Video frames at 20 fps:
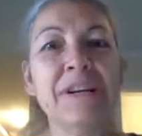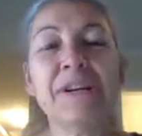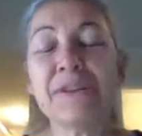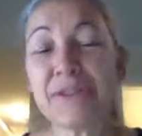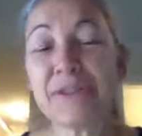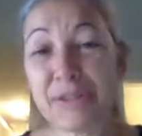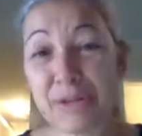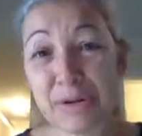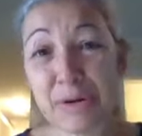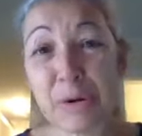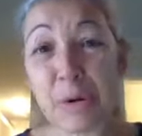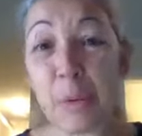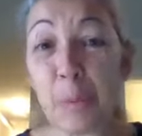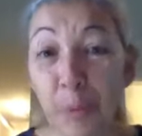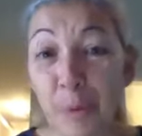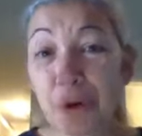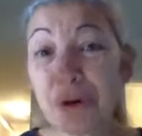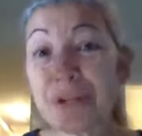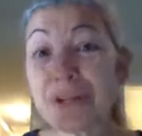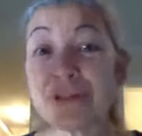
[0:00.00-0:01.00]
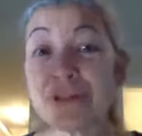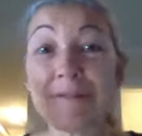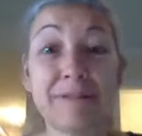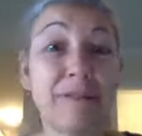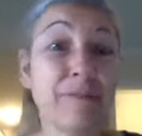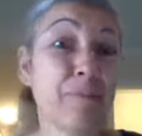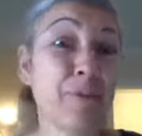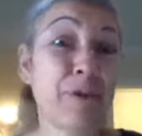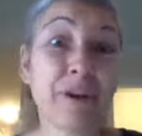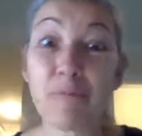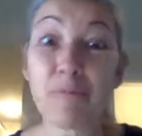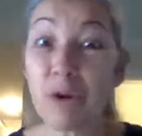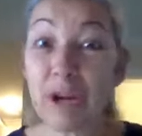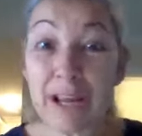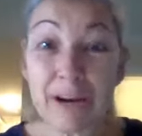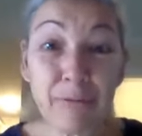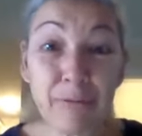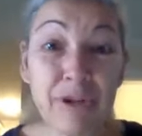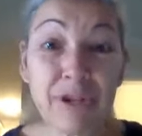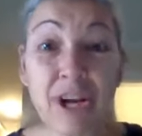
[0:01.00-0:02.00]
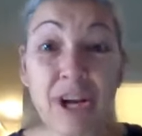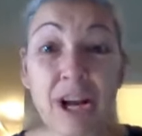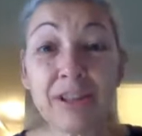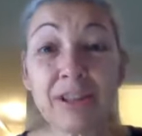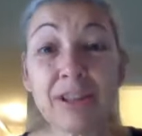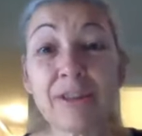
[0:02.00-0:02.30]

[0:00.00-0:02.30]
So we're just, you know, we're like, we got to restock